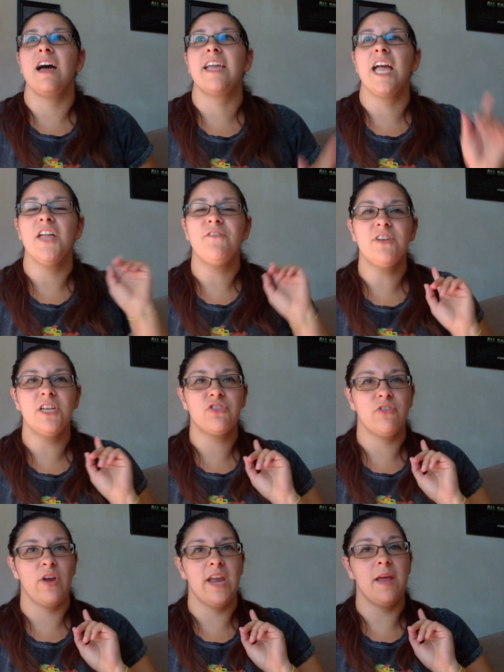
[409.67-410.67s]
California's
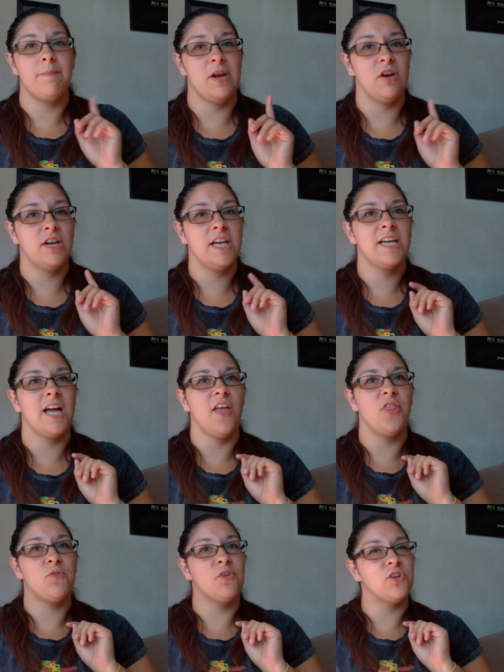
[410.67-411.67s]
Great America
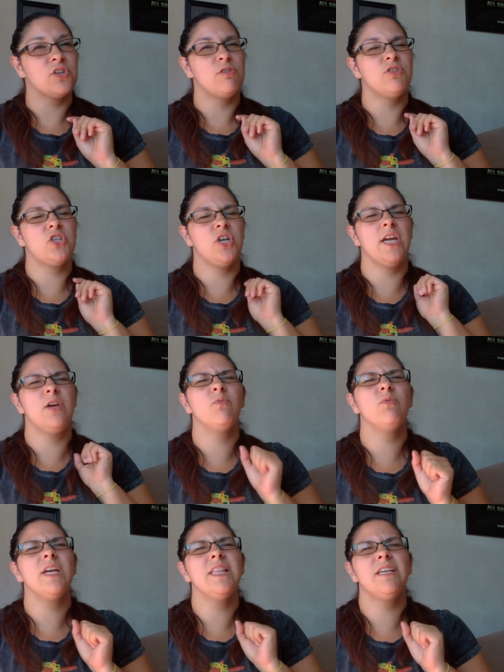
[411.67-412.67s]
got the roller coaster I
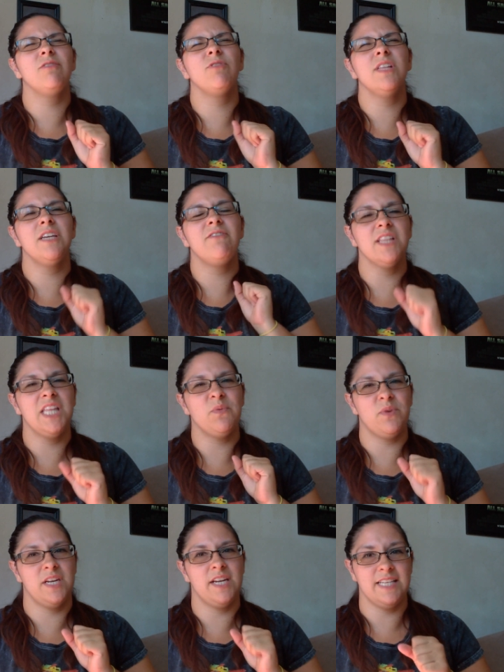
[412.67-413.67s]
really
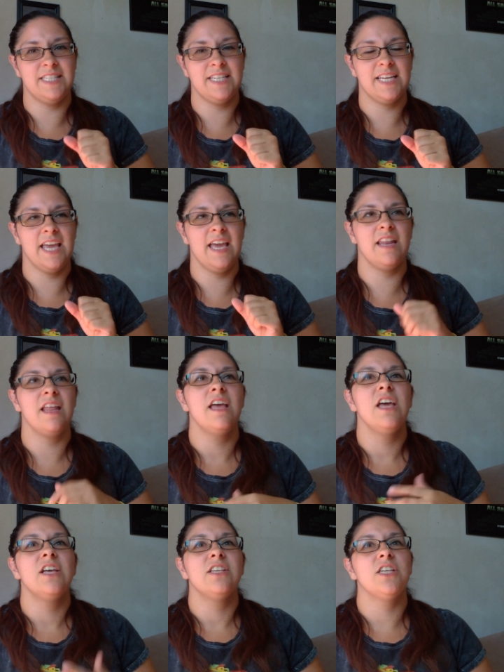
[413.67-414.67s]
wanted us to get.
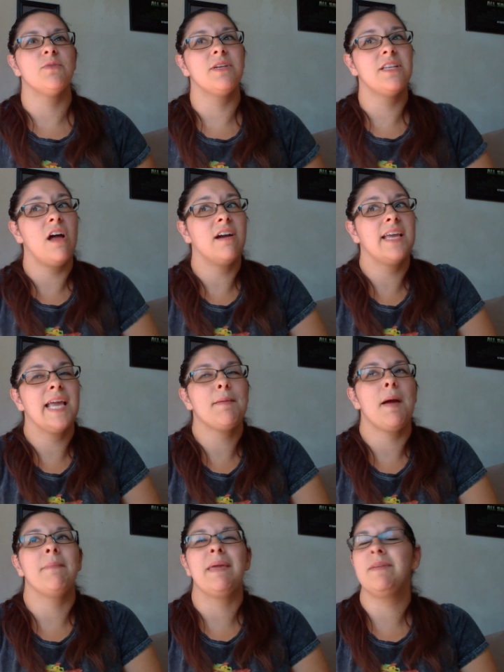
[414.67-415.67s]
So we're talking
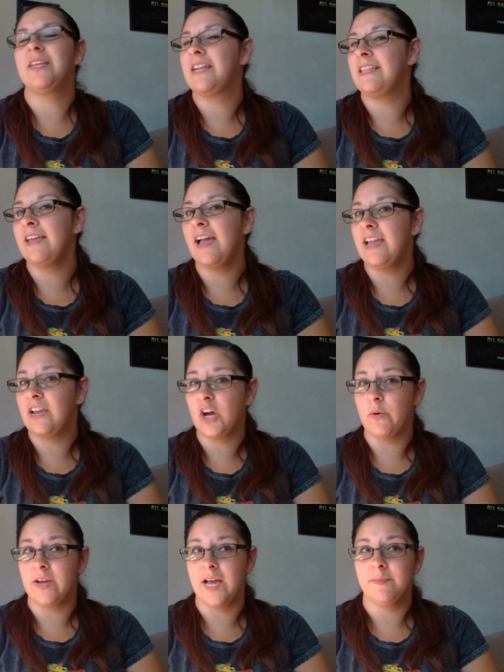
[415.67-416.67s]
about maybe getting that and
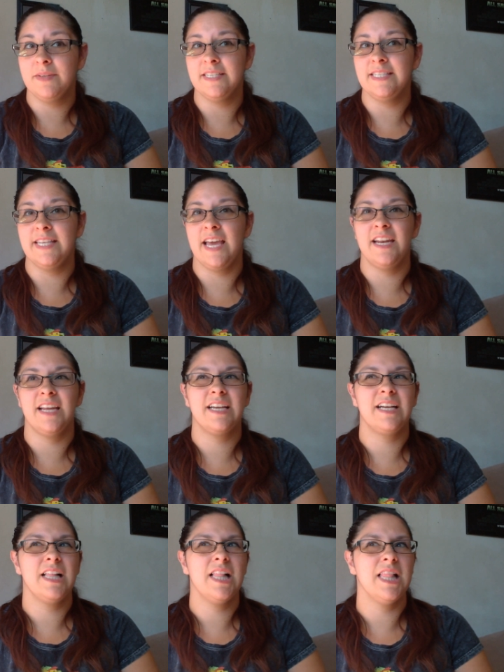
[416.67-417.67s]
going up to Santa
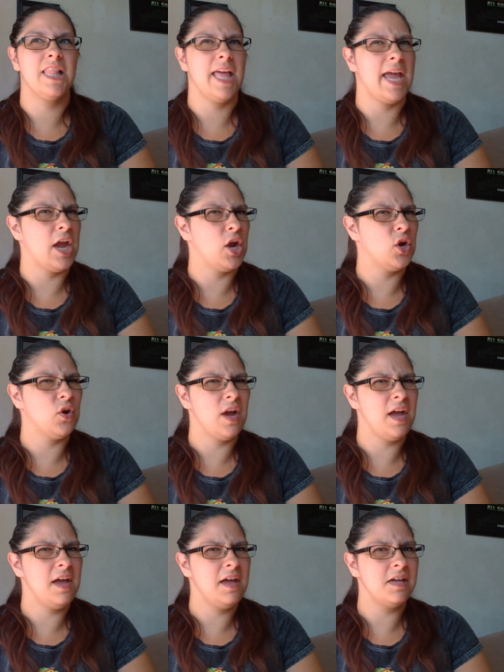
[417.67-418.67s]

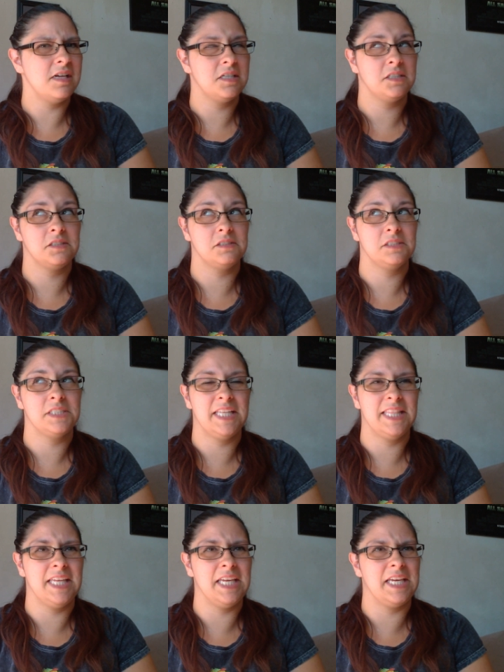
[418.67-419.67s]
Clara,
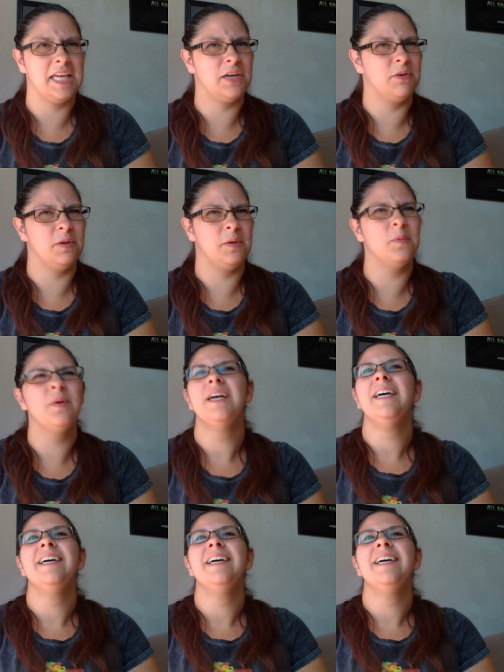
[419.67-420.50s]
I think, I don't know,